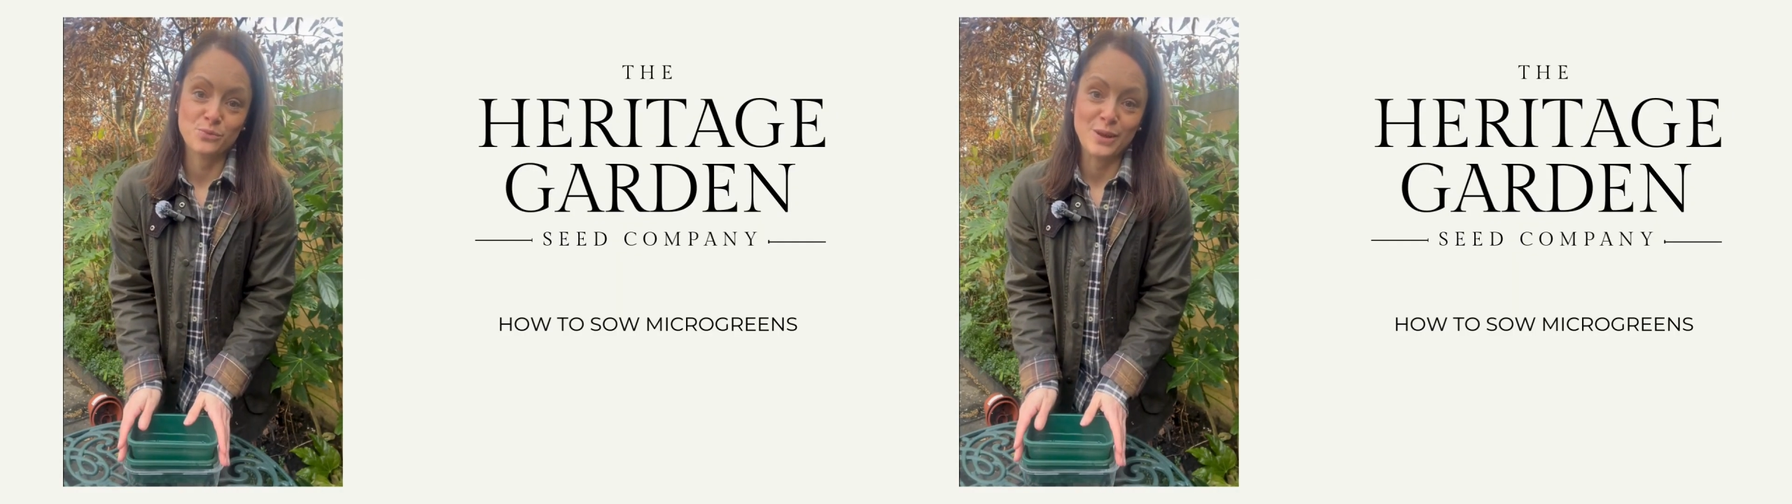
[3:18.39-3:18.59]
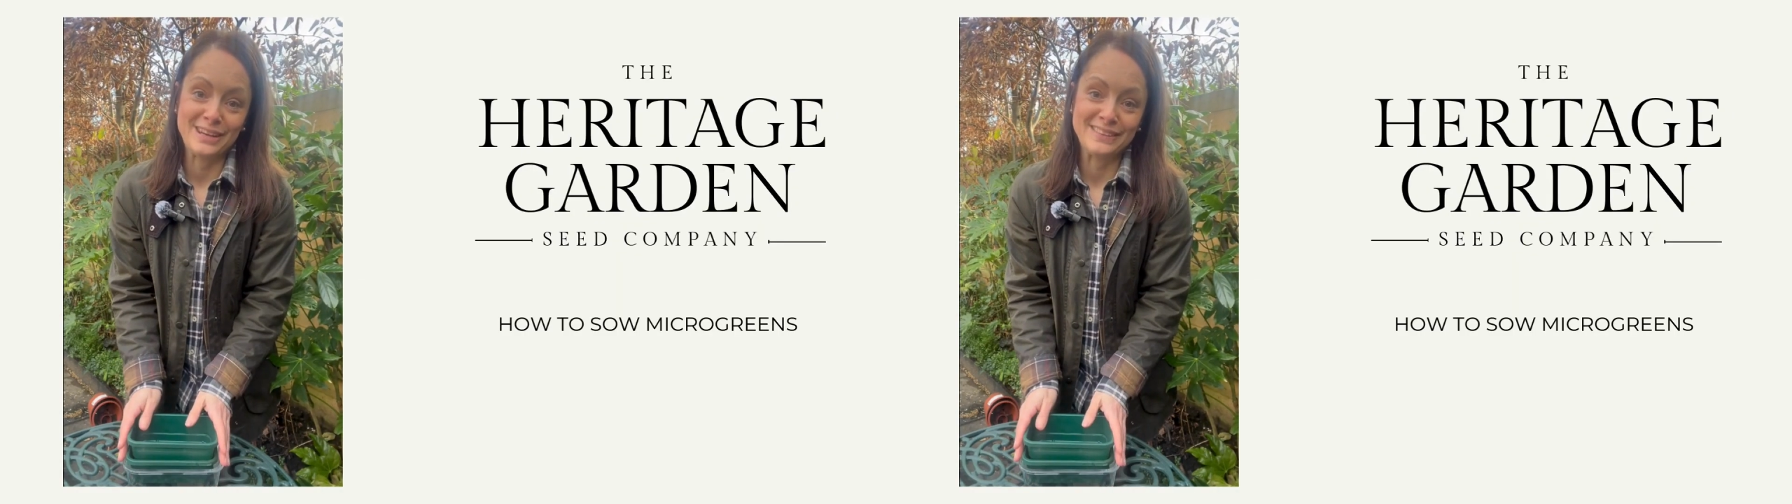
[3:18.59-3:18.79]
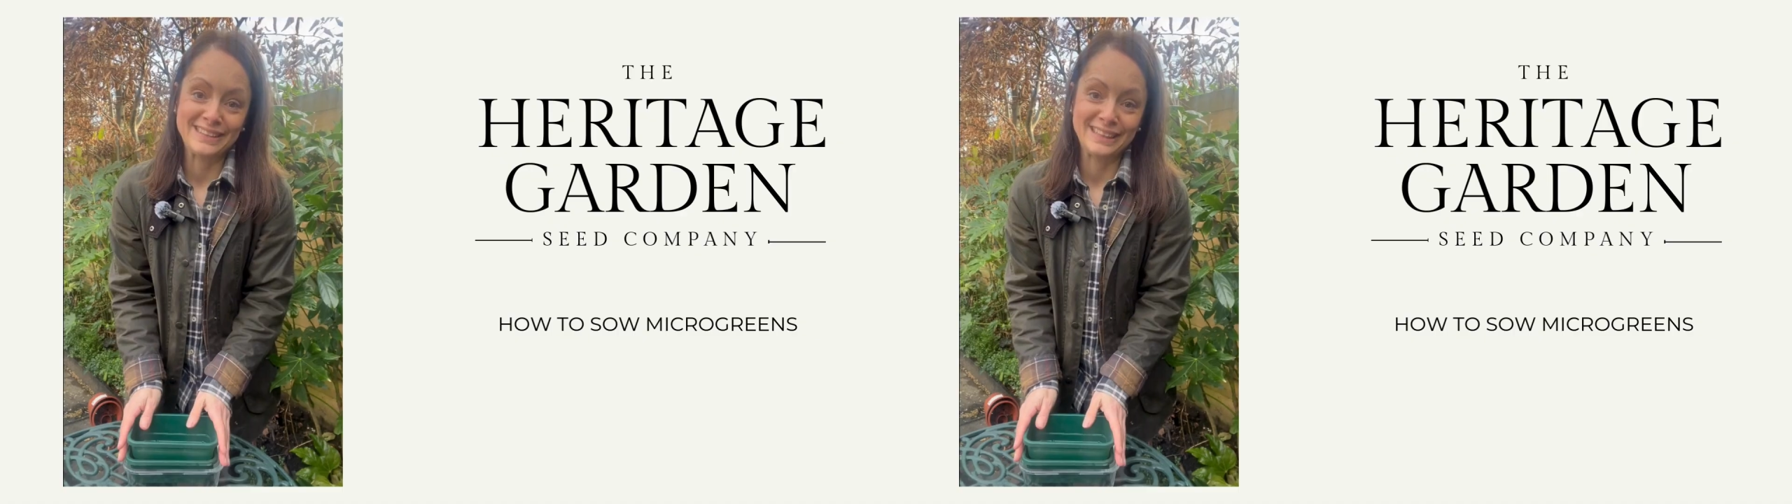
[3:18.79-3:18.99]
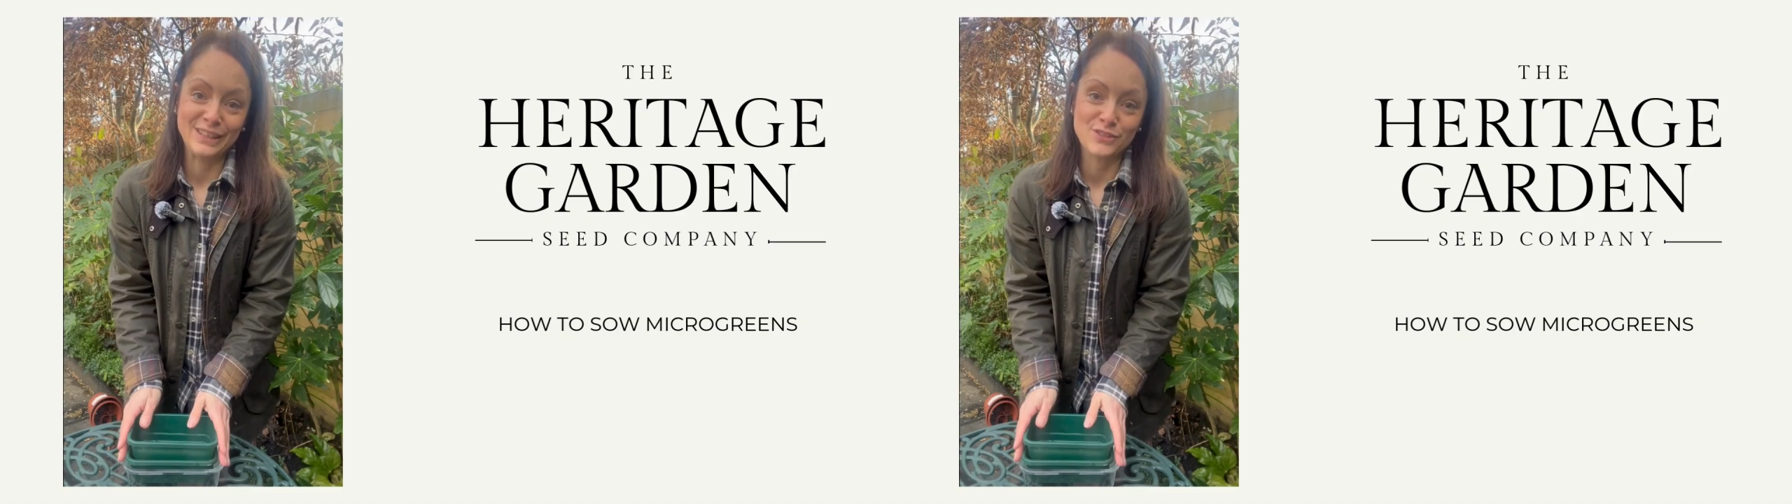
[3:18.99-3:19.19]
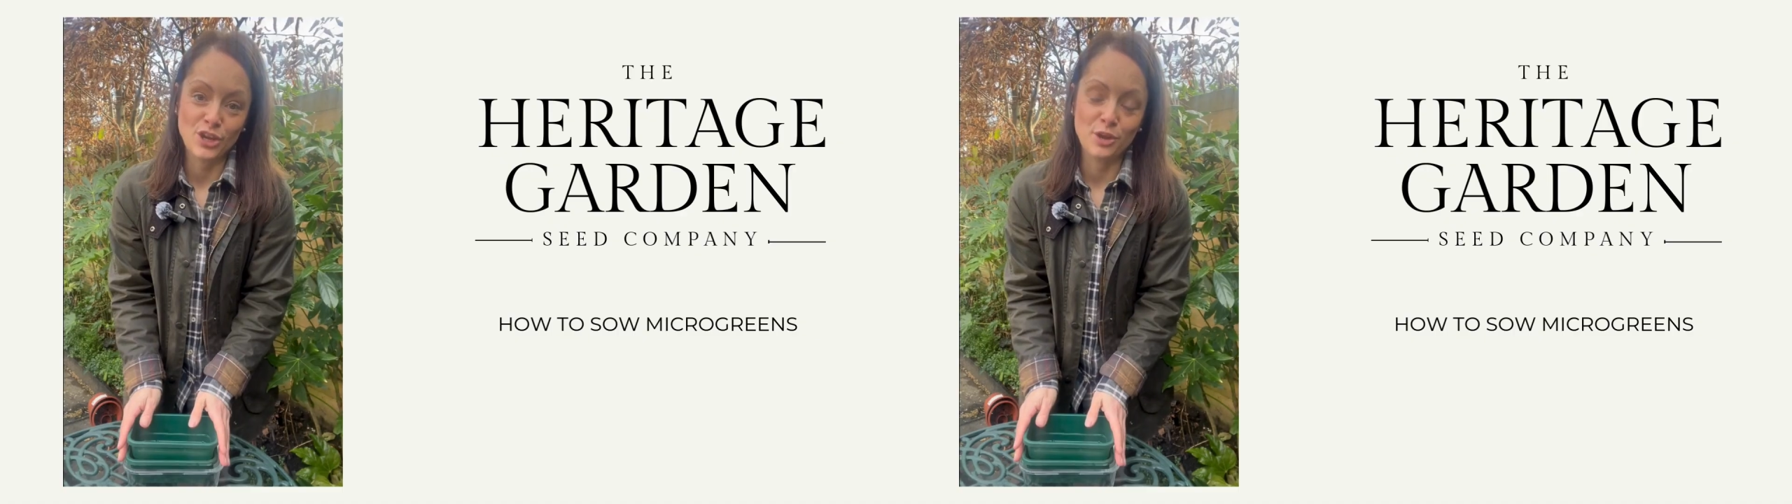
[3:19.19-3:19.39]
when the
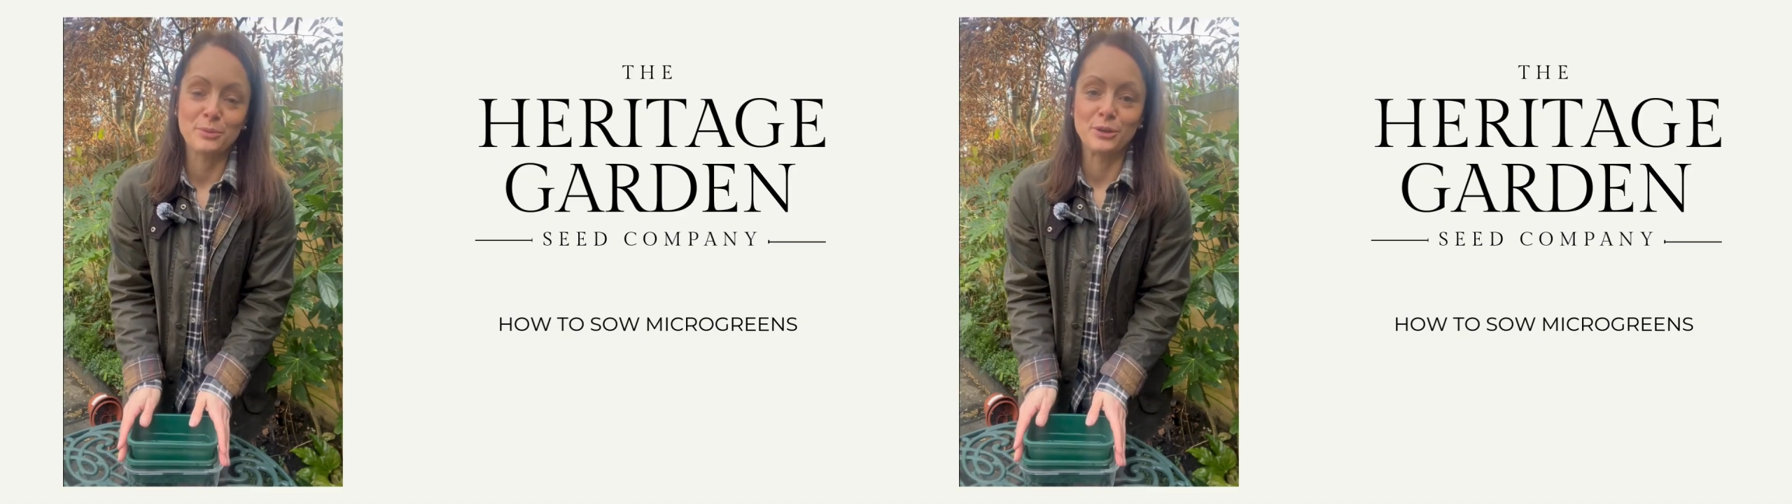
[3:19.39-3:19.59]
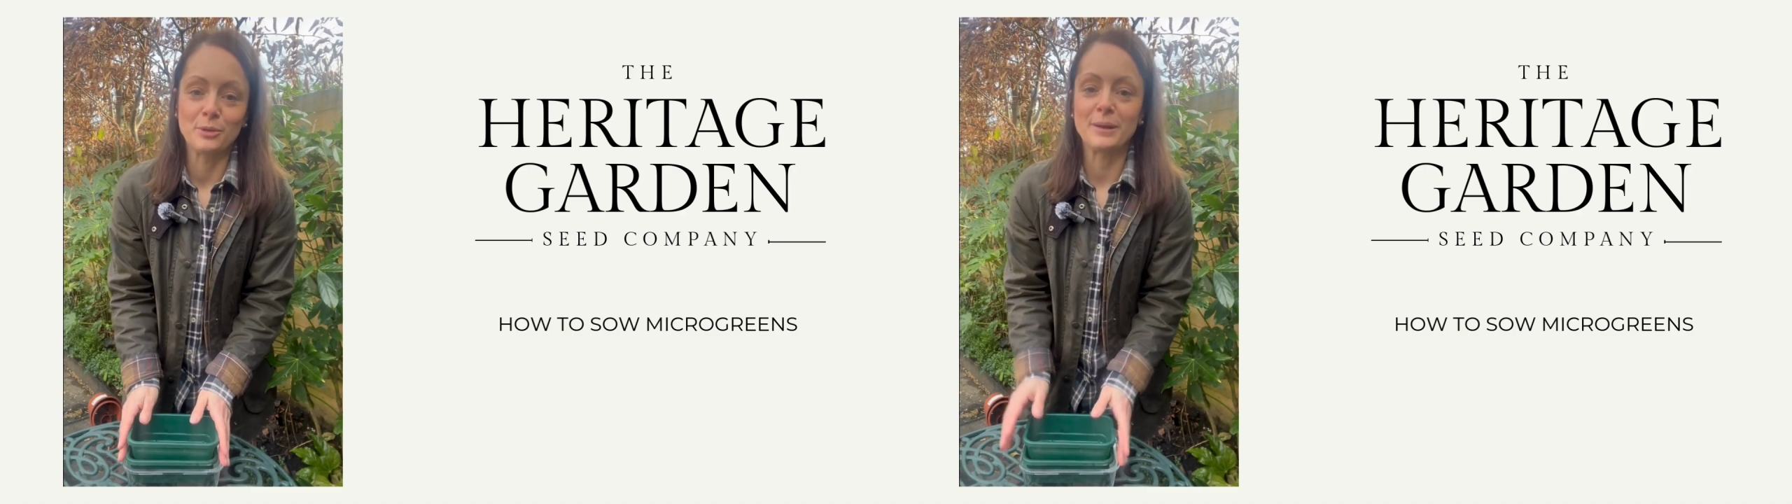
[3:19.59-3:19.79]
leaves open up,